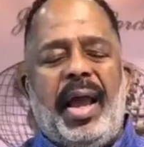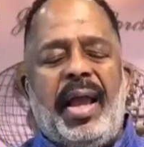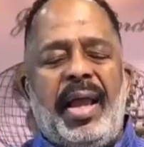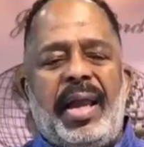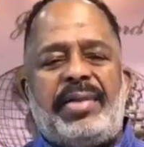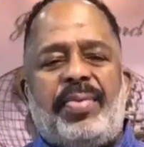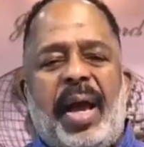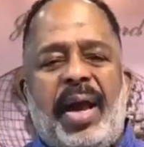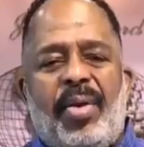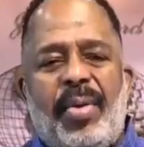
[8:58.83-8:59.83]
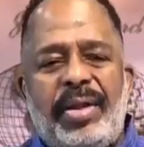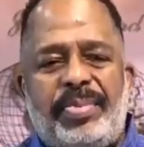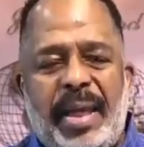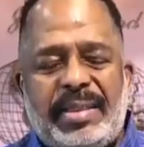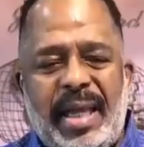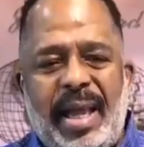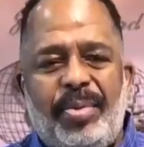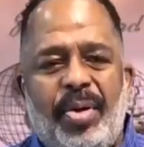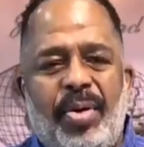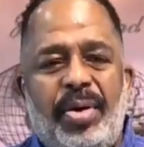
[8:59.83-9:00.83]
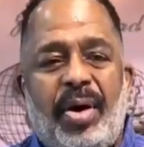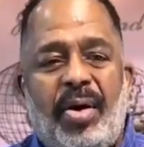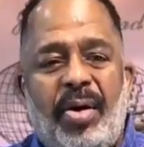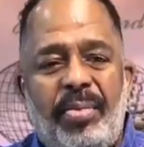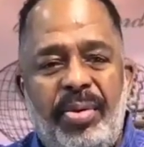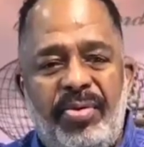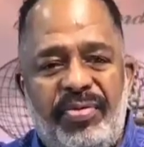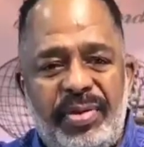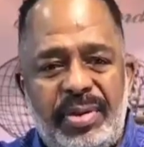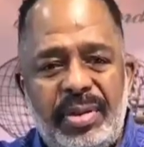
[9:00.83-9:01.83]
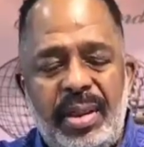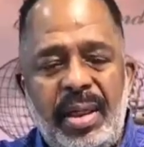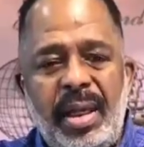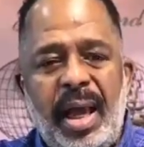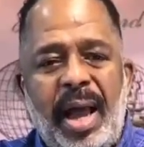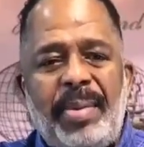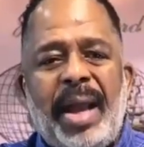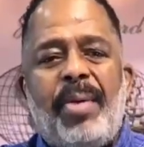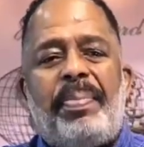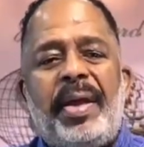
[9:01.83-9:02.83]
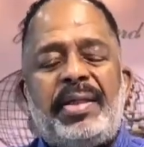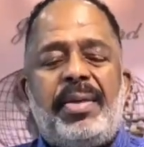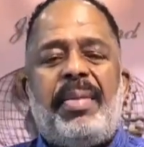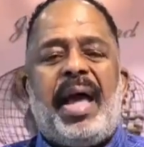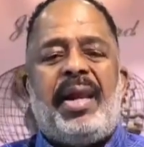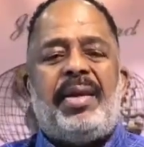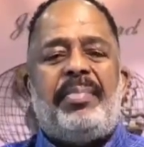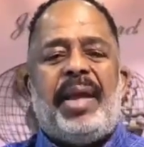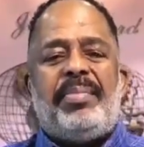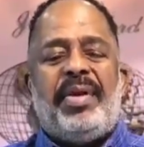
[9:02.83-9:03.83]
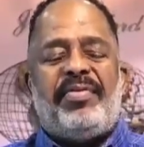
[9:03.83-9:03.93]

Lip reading: And that's why I don't waste my time going to horror movies. I'm not going to pay somebody to make me